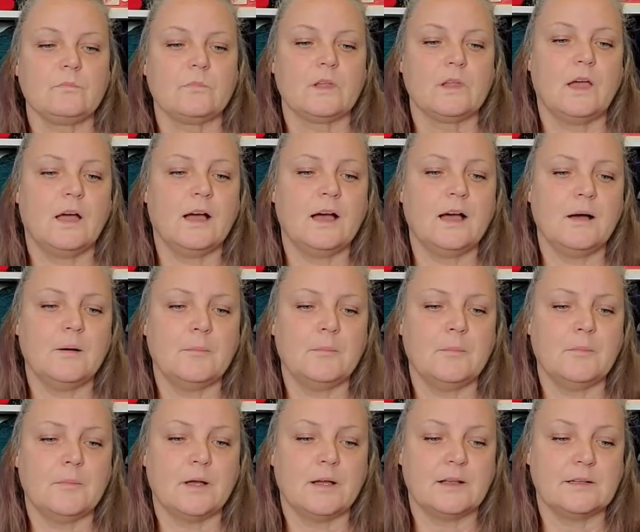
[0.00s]
yeah,
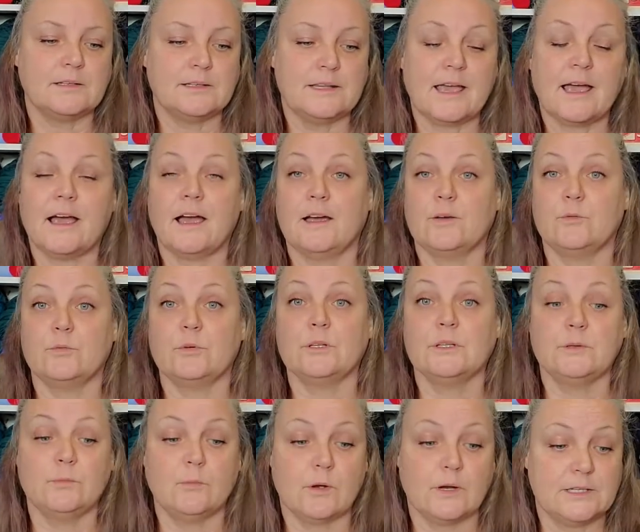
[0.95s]
I
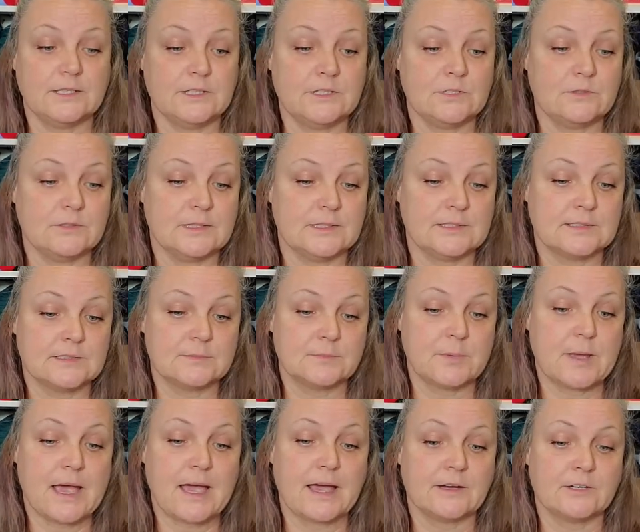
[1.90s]
really want to do this
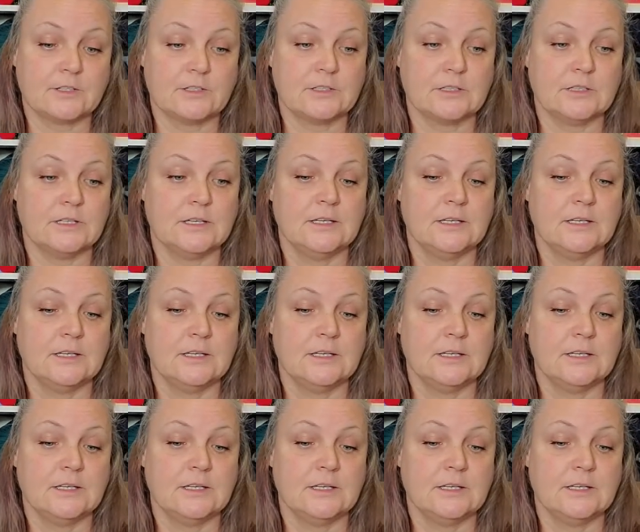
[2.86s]
pattern.